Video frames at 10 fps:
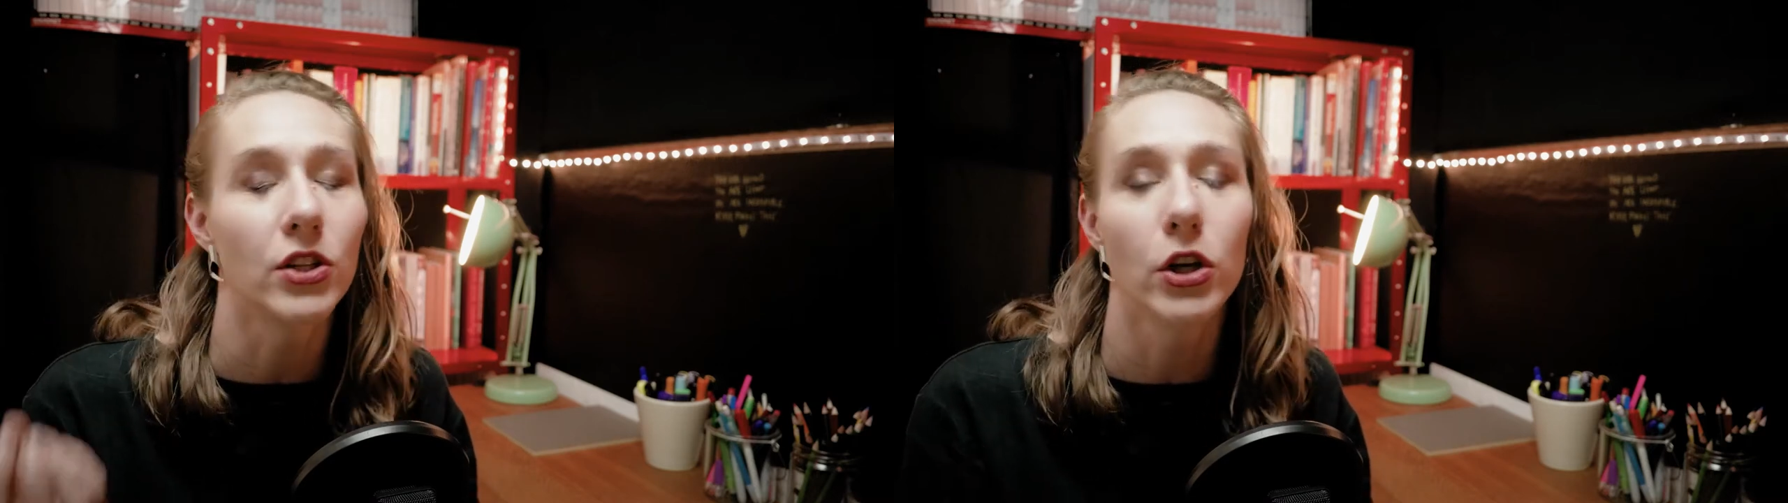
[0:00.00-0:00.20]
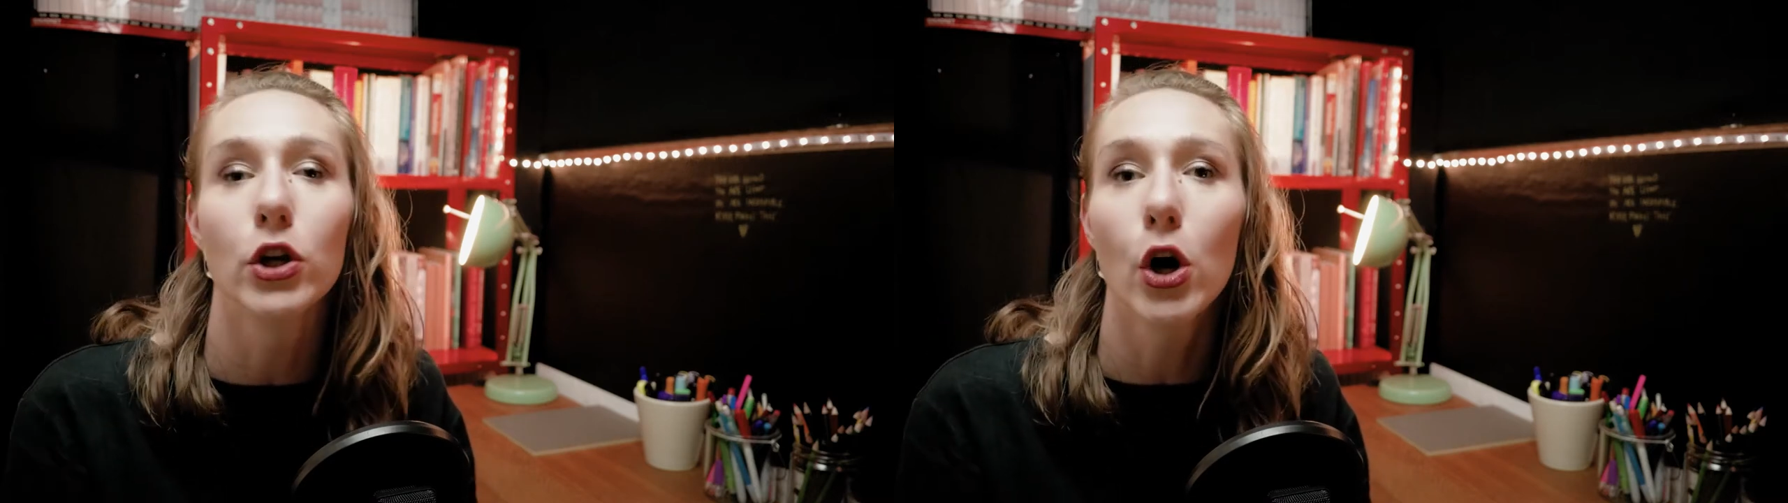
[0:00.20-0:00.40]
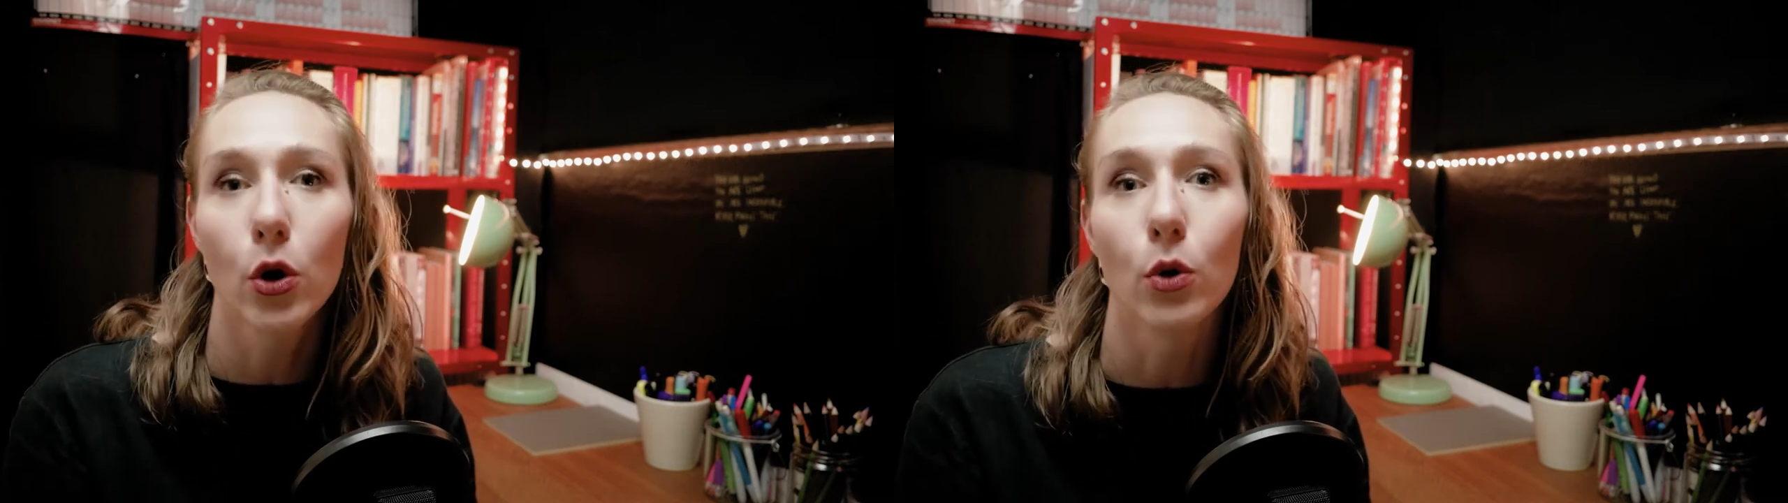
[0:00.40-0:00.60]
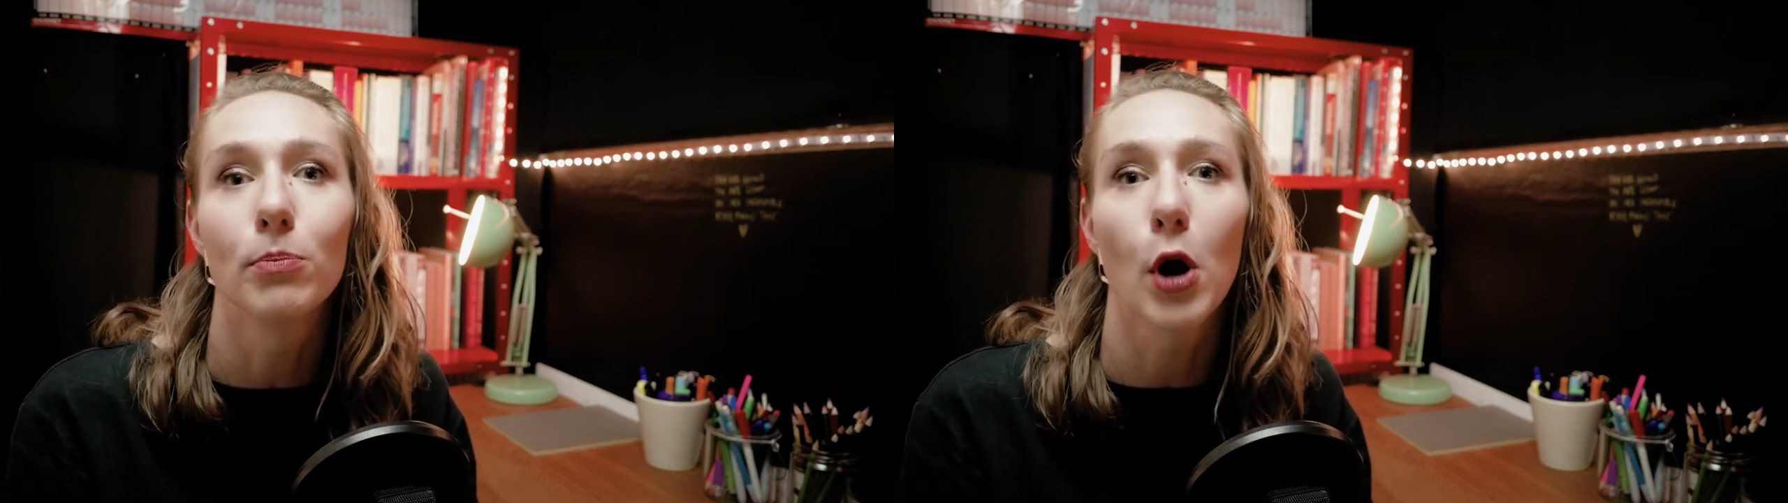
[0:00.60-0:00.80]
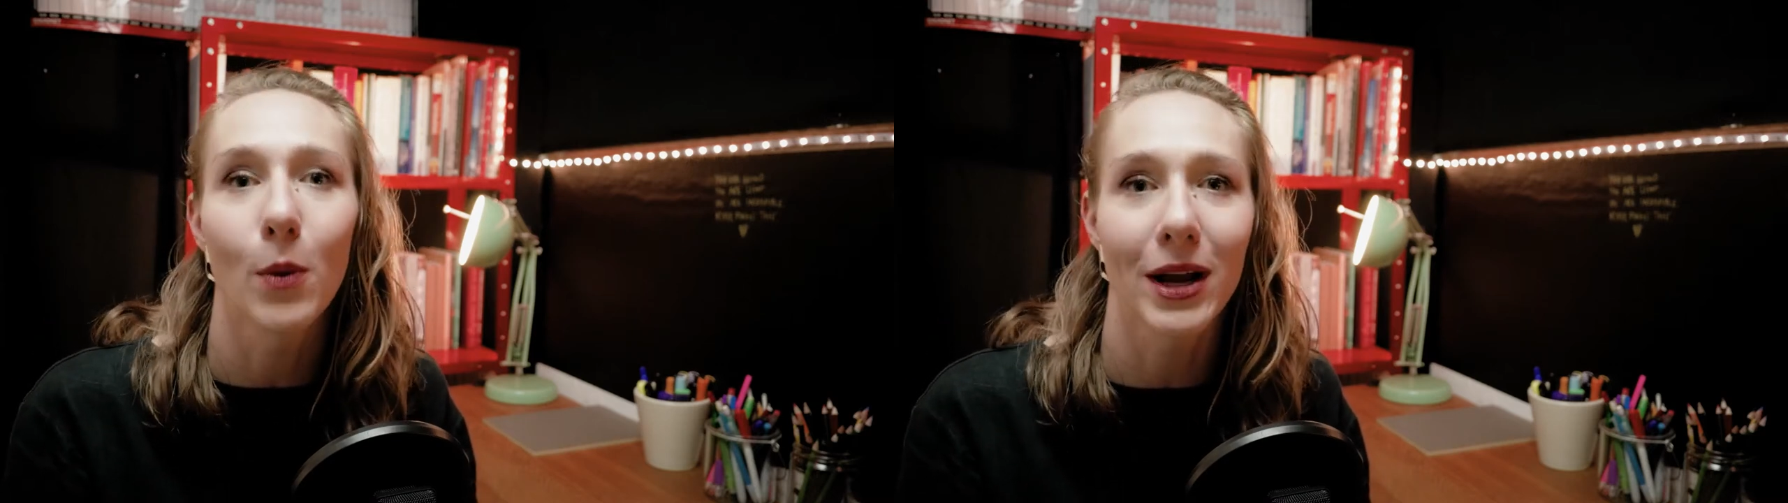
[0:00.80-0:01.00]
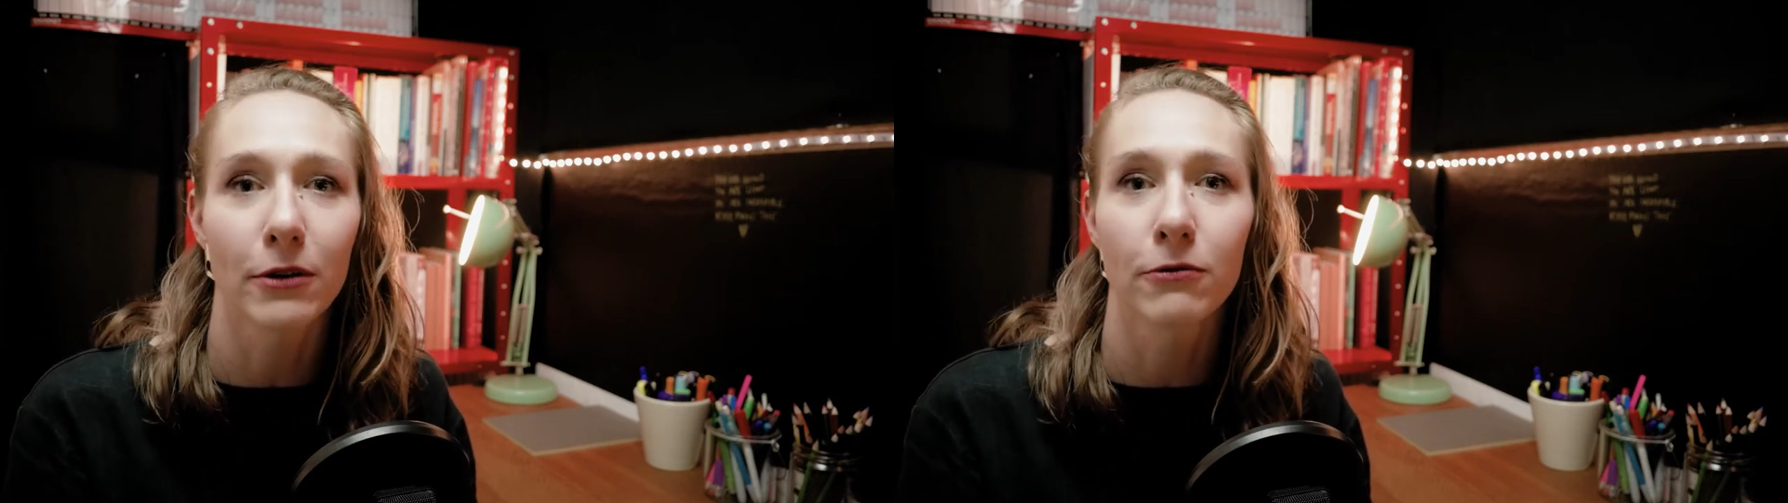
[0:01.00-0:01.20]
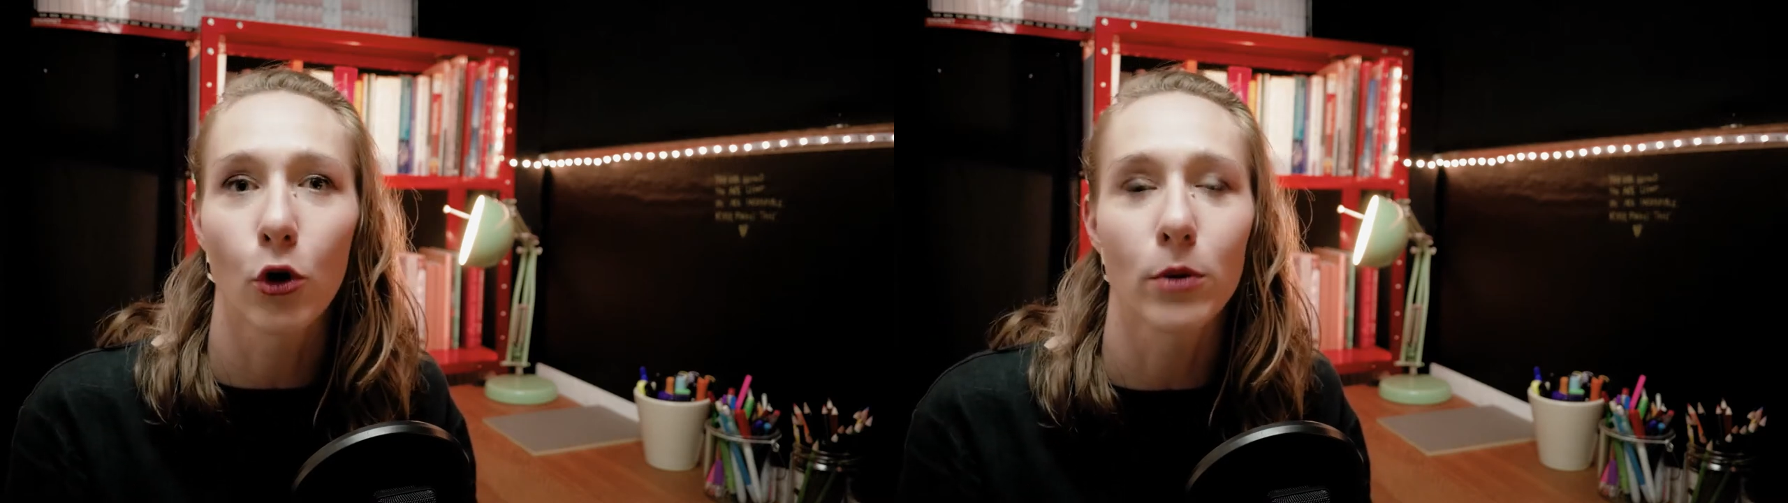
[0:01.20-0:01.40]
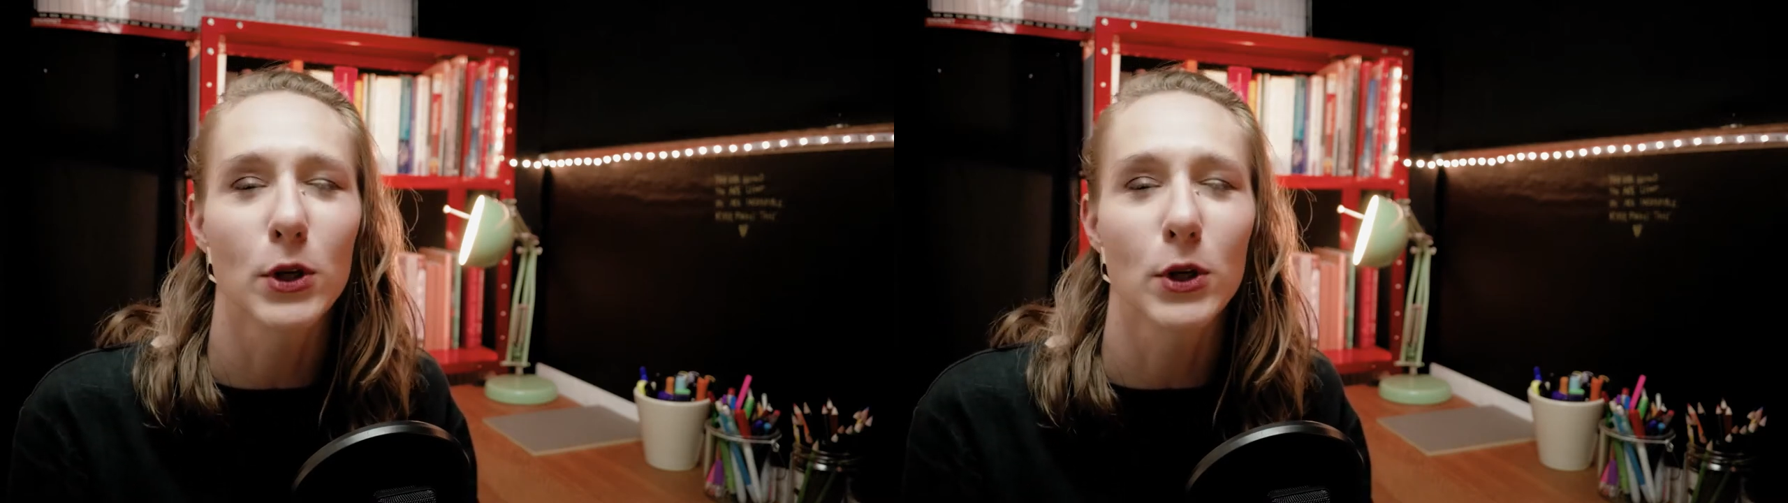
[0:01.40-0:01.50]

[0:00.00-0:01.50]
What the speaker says: to know poetic form.